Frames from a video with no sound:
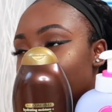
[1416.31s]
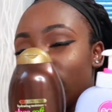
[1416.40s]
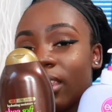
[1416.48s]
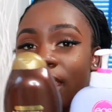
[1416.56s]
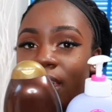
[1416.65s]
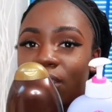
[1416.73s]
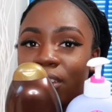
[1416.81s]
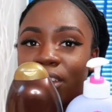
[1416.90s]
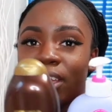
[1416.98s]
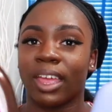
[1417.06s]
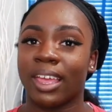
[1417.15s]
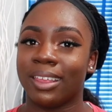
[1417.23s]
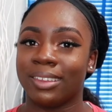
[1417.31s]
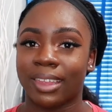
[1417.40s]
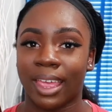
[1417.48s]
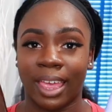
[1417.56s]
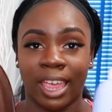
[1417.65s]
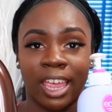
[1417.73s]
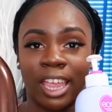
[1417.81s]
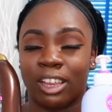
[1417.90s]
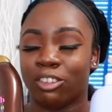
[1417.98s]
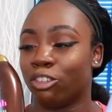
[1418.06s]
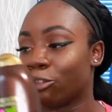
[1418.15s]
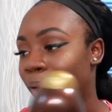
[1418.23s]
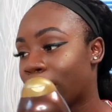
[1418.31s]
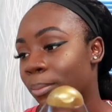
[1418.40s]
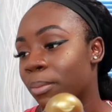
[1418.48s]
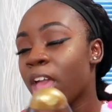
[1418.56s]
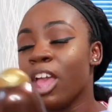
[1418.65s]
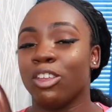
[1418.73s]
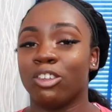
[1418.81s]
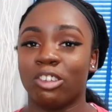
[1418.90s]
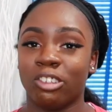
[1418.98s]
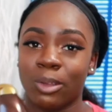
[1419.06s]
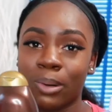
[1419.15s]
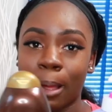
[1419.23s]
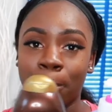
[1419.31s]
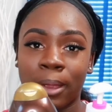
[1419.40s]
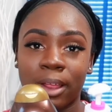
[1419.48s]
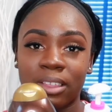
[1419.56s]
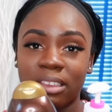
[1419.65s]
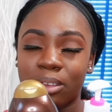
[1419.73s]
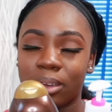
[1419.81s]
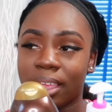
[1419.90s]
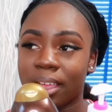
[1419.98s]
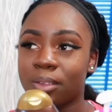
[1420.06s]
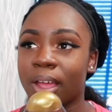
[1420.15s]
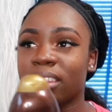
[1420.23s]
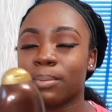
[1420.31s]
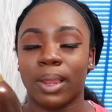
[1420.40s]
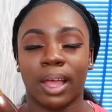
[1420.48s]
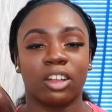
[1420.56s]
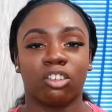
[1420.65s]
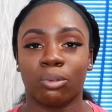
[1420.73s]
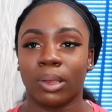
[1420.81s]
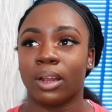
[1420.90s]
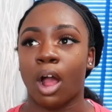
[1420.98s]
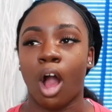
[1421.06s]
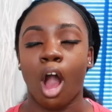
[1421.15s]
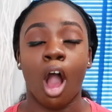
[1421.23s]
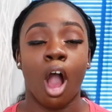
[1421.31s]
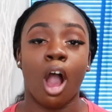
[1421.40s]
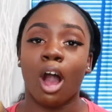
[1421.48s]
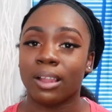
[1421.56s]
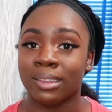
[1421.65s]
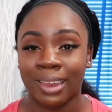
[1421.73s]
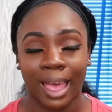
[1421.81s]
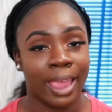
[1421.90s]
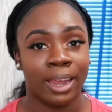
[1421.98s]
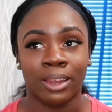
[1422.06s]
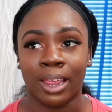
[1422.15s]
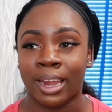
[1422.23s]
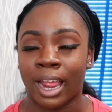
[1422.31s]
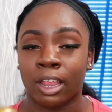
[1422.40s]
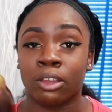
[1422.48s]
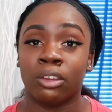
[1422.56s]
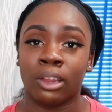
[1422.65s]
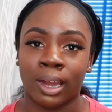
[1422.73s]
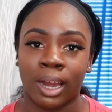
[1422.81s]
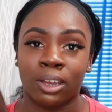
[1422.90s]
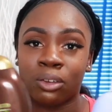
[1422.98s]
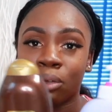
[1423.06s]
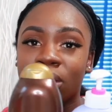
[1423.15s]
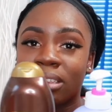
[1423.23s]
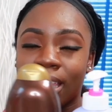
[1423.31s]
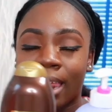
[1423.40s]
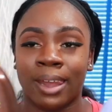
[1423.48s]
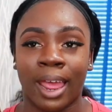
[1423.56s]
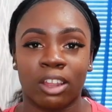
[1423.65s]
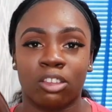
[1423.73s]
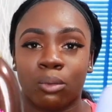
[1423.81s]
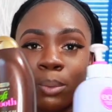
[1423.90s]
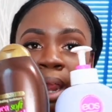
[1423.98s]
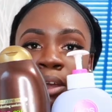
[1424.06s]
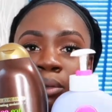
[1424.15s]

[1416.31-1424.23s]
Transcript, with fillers: together is a dream usually when i pair these two together i smell like a treat all night and i and i do this at night too when i